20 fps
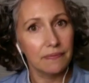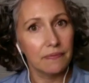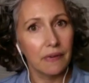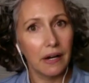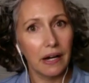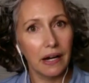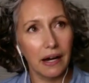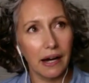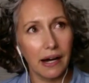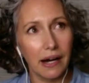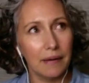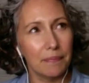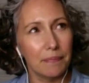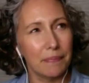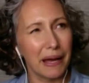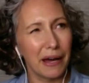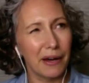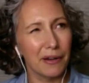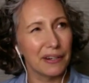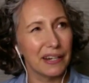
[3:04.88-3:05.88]
uh,
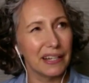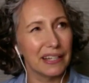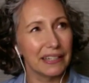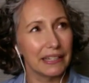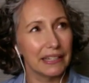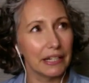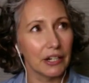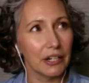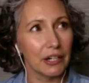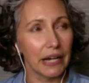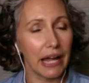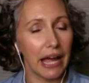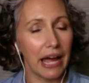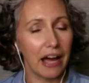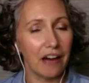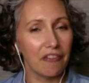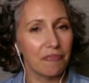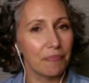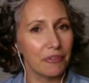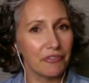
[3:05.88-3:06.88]
about a year and a half
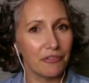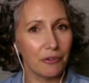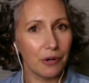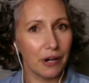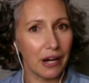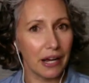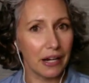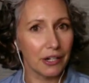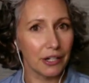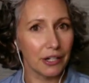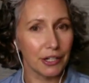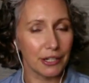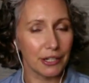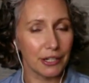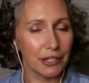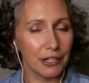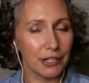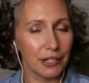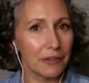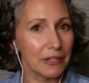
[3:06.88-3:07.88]
before I heard
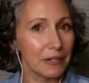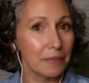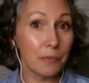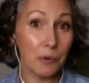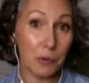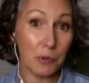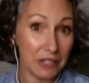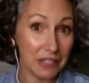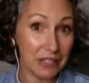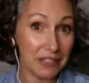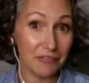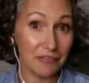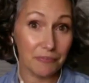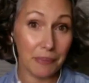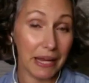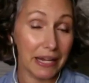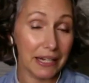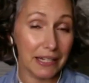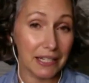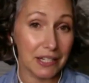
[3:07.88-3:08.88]
about the importance of paying
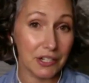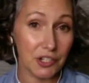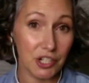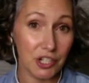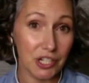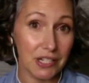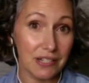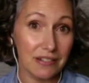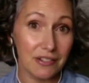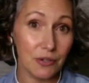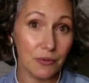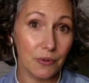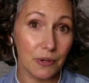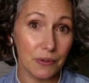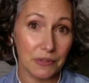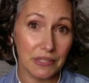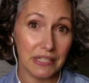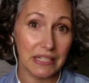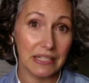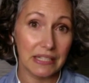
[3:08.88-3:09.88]
attention to what was
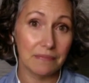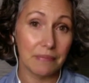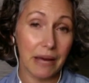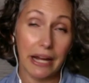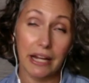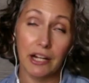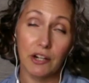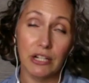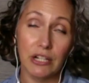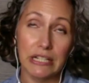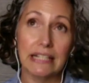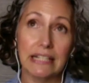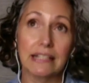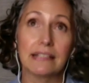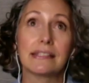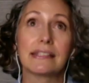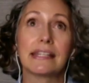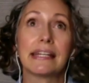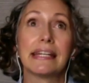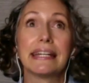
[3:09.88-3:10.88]
in my ingredients.
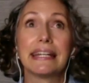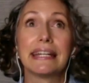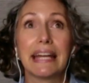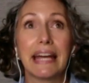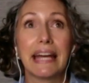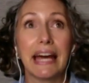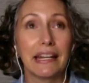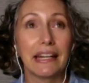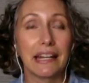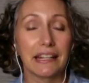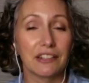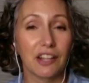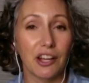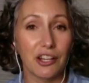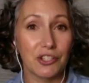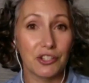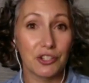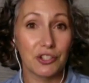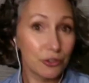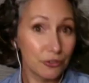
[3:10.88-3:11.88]
And I'd lost
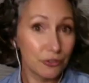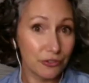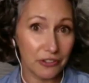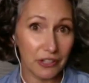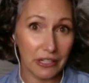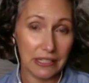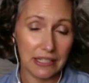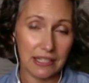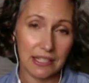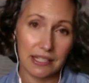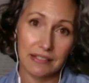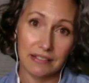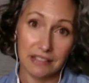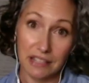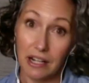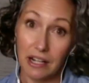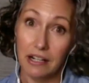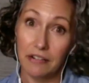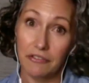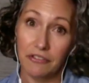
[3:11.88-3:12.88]
two friends,
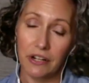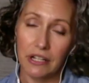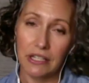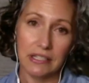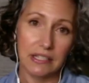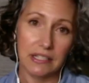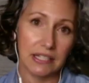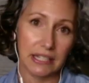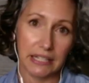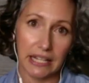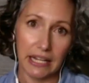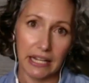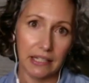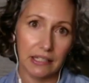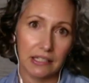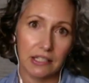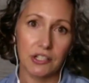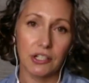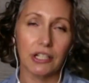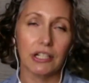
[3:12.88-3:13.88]
young friends, to
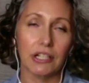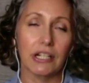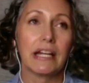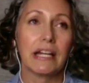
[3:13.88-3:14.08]
cancer.